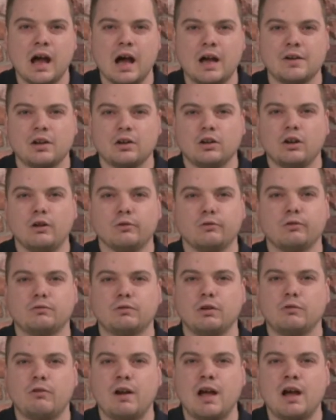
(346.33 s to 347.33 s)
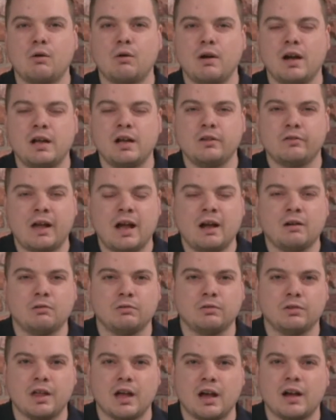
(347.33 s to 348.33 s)
and a lot of the railways
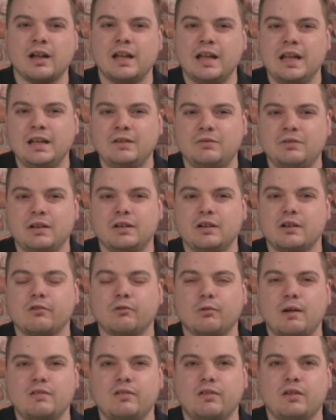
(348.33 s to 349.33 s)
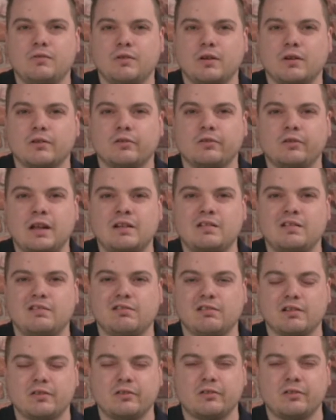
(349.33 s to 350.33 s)
out there, even in the 21st
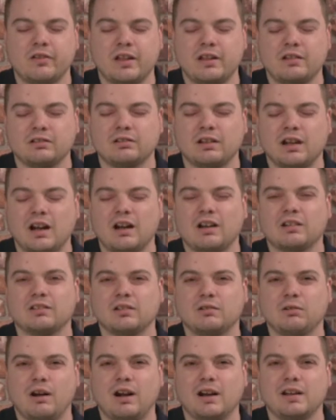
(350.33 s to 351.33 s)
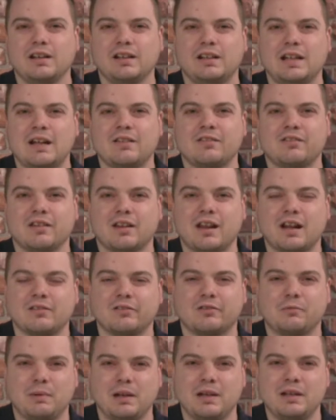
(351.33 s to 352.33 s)
century, still can't quite get to that
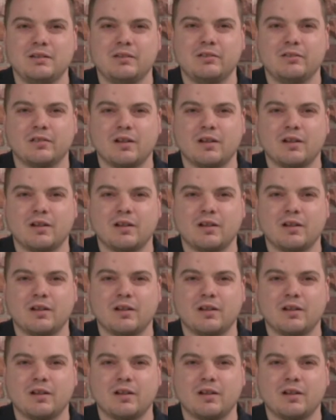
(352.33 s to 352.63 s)
speed.